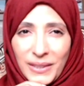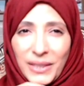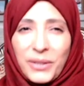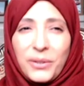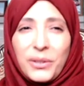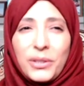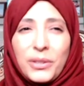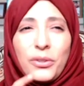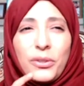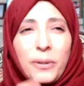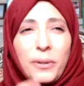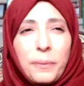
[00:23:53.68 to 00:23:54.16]

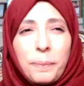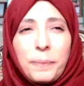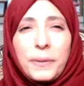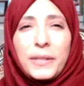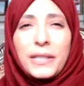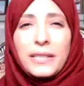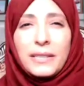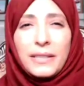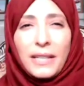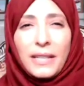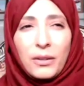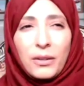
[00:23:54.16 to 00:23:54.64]
Could you
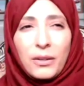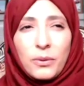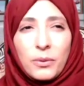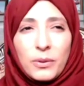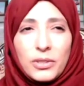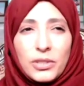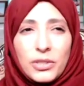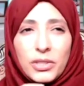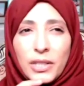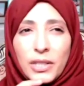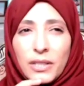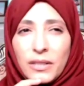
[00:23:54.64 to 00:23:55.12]
repeat that
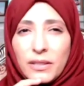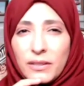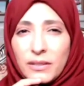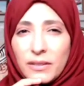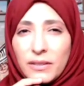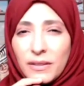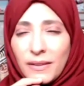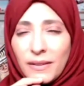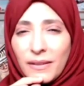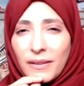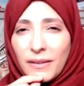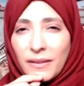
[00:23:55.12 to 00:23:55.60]
question?
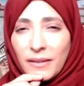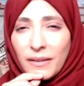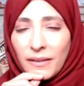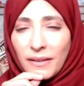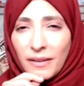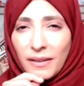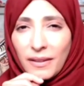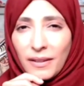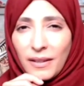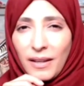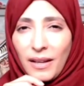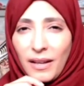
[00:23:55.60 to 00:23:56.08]

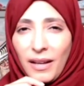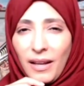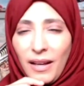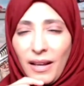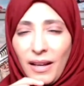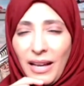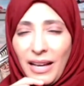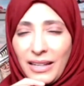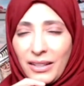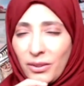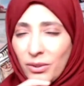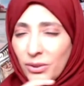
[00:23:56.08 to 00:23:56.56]
I
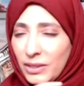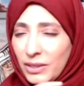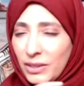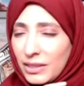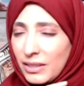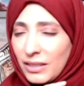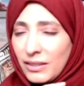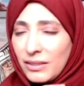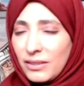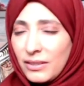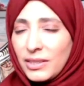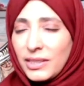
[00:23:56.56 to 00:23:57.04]

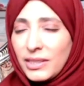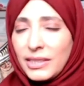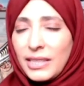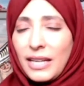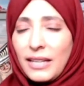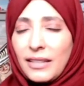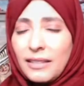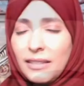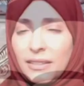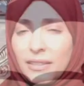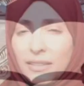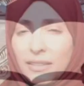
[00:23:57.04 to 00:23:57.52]
didn't understand